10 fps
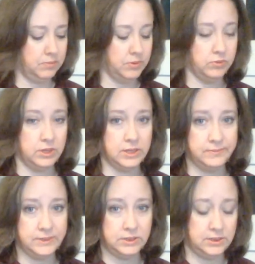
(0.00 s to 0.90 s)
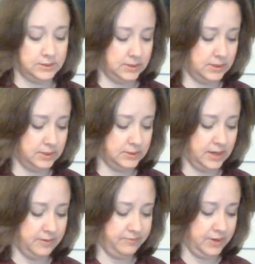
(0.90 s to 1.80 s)
But when it comes to these seeds, I
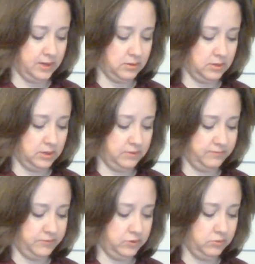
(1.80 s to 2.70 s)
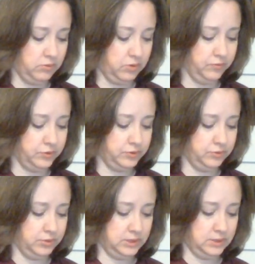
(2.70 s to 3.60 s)
have found if you overdo
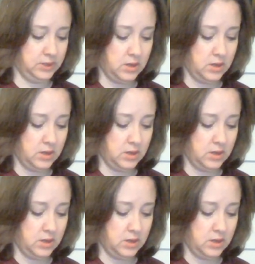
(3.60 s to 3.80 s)
it,